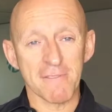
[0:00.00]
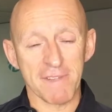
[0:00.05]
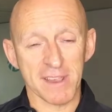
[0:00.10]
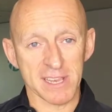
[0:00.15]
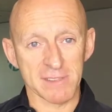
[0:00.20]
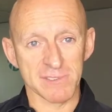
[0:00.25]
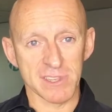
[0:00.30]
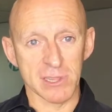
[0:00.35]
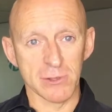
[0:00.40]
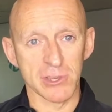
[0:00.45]
an
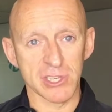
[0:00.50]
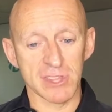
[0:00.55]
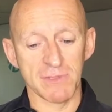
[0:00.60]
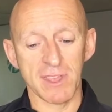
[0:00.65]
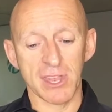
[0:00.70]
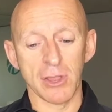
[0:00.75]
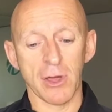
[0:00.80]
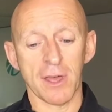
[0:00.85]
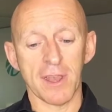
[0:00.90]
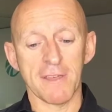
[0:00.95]
effective
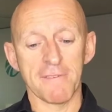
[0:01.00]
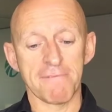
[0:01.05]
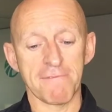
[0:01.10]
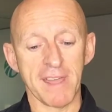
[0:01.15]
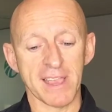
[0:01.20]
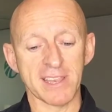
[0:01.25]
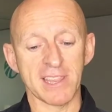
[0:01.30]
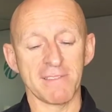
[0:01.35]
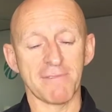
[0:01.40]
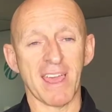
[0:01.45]
solution, they're not
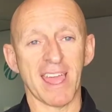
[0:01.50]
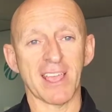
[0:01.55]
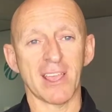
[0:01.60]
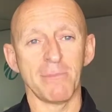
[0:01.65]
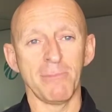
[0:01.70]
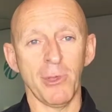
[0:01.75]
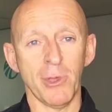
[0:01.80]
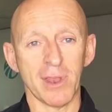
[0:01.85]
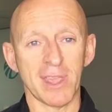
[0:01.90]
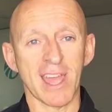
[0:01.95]
effective at
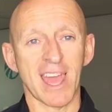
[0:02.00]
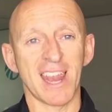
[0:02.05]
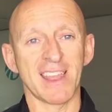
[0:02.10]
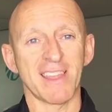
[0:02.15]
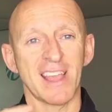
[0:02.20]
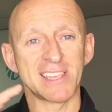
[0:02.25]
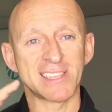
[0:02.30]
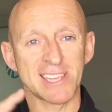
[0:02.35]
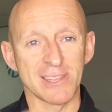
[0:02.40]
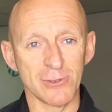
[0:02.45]

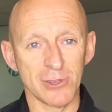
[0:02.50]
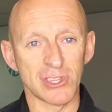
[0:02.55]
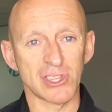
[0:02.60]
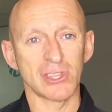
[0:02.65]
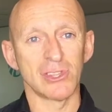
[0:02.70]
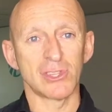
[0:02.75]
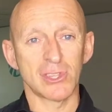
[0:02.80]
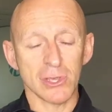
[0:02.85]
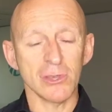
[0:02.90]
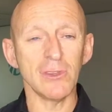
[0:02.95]
communicating that
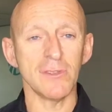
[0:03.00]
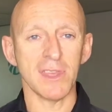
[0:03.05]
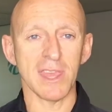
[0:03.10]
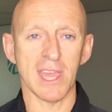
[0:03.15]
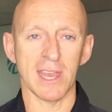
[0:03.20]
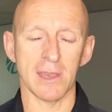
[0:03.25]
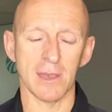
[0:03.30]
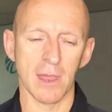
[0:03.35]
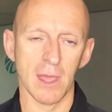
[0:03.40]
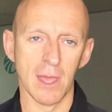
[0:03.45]
solution to
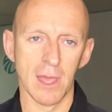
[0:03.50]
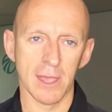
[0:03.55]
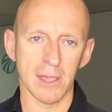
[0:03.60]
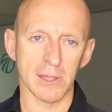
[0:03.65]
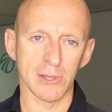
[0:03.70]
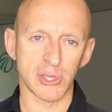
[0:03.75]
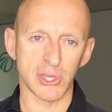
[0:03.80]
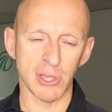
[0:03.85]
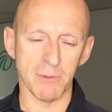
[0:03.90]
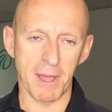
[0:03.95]
the end
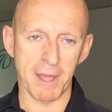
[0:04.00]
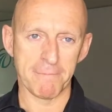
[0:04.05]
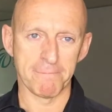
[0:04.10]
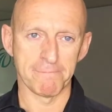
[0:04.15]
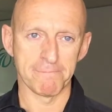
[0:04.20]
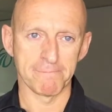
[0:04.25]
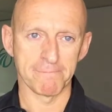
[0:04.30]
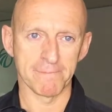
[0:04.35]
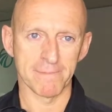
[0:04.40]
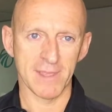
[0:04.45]
consumer.
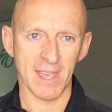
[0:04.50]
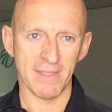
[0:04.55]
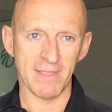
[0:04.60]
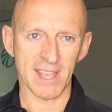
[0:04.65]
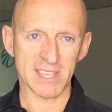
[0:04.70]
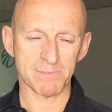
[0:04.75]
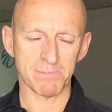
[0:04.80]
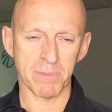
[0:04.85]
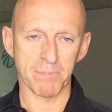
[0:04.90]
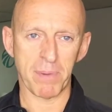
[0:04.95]
And
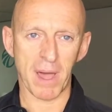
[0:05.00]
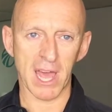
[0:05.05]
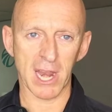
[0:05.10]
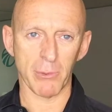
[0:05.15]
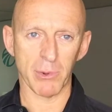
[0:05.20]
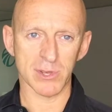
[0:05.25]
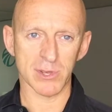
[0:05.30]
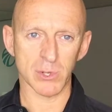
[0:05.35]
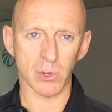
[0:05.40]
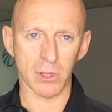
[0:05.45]
that's the part
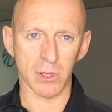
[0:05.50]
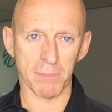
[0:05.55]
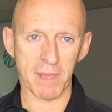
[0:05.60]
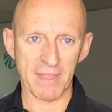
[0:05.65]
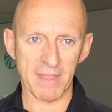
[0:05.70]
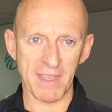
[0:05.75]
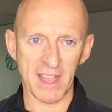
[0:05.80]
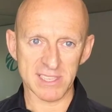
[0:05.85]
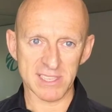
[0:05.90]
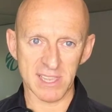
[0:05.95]
I want to talk
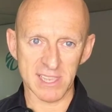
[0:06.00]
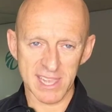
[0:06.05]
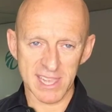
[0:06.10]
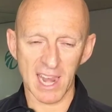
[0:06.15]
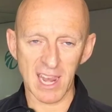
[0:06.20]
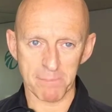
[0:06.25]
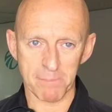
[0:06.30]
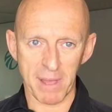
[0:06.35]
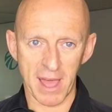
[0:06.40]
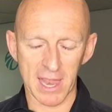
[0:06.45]
about. That's the
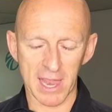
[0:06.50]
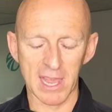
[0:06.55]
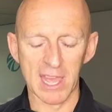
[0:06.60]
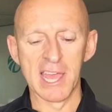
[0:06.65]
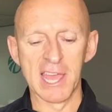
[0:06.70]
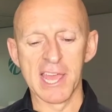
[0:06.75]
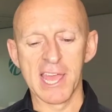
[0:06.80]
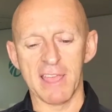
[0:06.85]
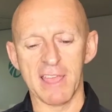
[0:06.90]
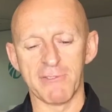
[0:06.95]
selling part.
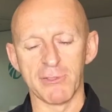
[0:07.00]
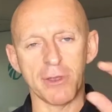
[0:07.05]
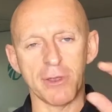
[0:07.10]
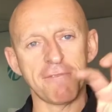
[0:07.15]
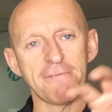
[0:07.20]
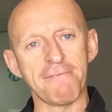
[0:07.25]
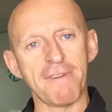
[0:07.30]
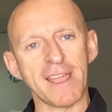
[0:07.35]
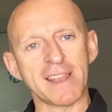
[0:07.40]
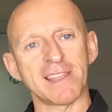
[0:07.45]
If you're
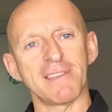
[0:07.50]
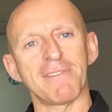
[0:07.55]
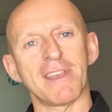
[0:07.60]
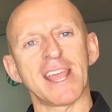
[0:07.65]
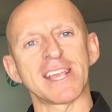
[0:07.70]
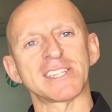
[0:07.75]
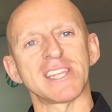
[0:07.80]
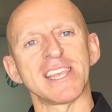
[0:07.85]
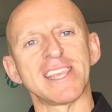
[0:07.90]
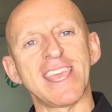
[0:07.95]
not effective
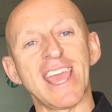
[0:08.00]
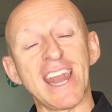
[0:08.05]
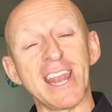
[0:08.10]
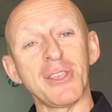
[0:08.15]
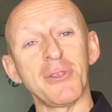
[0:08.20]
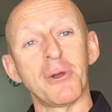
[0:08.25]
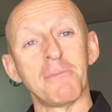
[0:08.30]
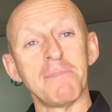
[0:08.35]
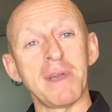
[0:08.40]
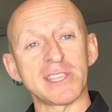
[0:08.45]
at actually
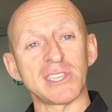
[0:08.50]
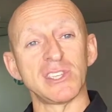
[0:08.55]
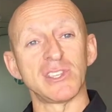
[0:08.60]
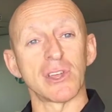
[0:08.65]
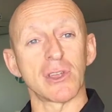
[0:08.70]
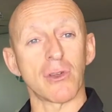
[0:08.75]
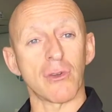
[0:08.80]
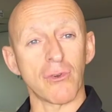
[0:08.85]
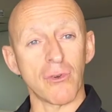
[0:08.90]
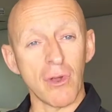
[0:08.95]
getting your
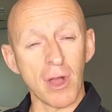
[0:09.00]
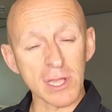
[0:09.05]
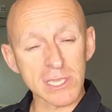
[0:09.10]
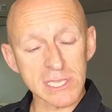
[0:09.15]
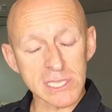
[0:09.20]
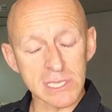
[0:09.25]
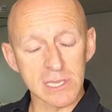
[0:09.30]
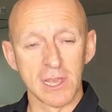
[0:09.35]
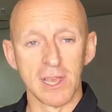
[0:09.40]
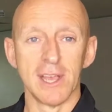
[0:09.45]
message
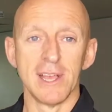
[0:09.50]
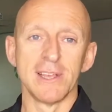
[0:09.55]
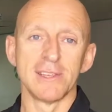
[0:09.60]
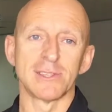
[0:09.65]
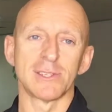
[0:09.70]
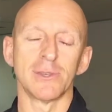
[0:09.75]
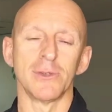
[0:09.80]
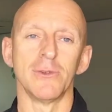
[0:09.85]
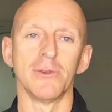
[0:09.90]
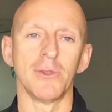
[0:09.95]
across
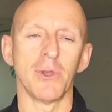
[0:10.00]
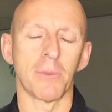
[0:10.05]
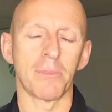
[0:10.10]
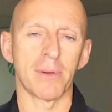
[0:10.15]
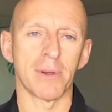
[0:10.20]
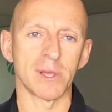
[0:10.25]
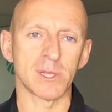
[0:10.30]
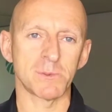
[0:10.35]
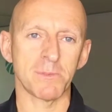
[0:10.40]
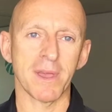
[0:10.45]
to your
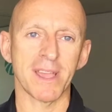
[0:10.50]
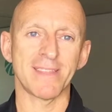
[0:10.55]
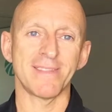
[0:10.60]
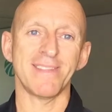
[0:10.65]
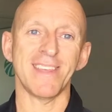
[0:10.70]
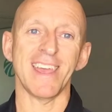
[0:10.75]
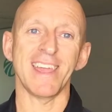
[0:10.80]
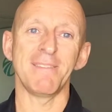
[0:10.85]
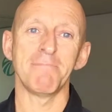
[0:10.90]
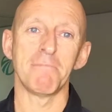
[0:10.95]

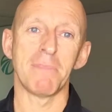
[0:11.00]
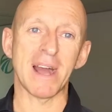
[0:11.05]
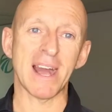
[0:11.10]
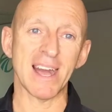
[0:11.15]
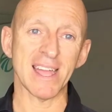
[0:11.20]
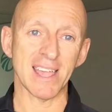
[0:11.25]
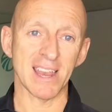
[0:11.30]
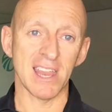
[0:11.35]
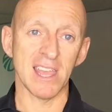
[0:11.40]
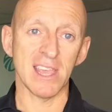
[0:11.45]
prospect, then
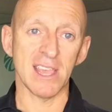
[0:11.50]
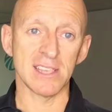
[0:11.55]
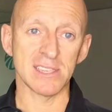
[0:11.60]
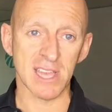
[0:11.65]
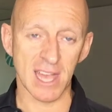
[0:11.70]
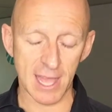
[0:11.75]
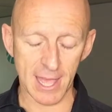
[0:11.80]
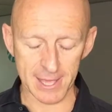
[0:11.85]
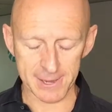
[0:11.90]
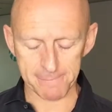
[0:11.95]
marketing
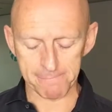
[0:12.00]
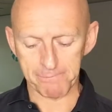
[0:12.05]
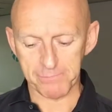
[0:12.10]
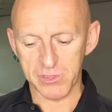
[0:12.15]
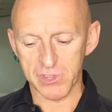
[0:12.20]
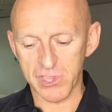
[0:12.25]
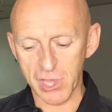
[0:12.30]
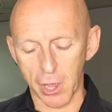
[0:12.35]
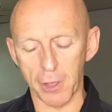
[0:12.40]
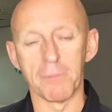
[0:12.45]
is hard.
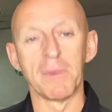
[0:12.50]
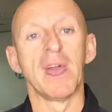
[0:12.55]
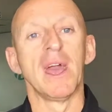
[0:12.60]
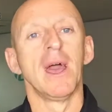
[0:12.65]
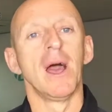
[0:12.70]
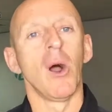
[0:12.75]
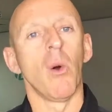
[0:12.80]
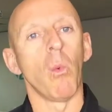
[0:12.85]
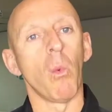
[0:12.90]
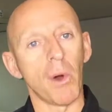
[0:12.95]
So,
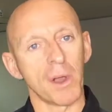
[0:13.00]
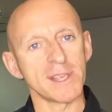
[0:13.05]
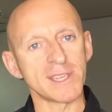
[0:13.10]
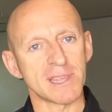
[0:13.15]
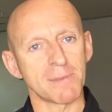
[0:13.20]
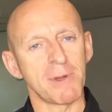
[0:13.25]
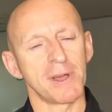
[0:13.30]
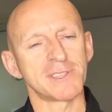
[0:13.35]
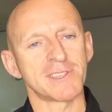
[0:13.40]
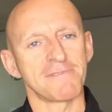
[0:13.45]
what
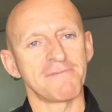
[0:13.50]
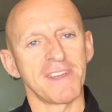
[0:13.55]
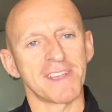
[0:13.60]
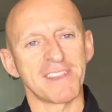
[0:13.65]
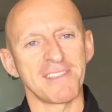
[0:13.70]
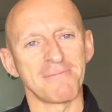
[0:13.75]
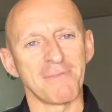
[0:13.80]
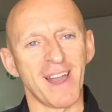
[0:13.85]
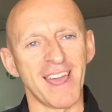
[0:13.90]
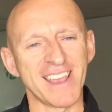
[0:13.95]
is the most
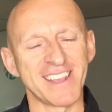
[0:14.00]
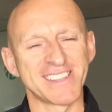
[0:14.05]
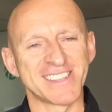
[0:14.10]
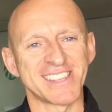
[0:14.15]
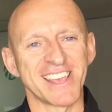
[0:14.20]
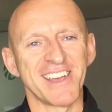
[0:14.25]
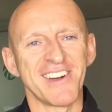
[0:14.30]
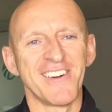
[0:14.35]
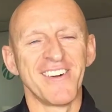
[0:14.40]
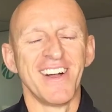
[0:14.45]
effective way to
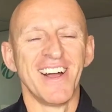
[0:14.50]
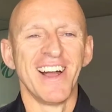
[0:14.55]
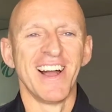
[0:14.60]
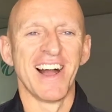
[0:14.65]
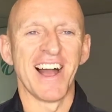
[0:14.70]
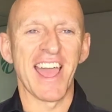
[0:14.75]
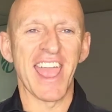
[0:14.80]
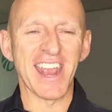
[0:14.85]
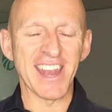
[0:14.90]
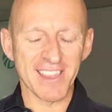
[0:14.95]
sell
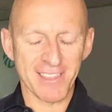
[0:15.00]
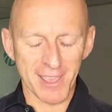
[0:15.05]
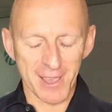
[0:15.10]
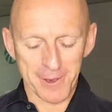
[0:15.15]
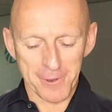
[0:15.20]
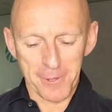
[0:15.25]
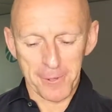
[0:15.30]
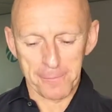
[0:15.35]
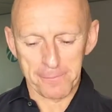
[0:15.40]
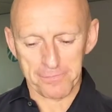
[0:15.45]

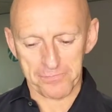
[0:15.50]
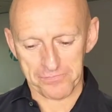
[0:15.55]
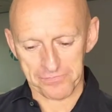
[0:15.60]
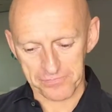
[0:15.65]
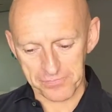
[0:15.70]
anything at all?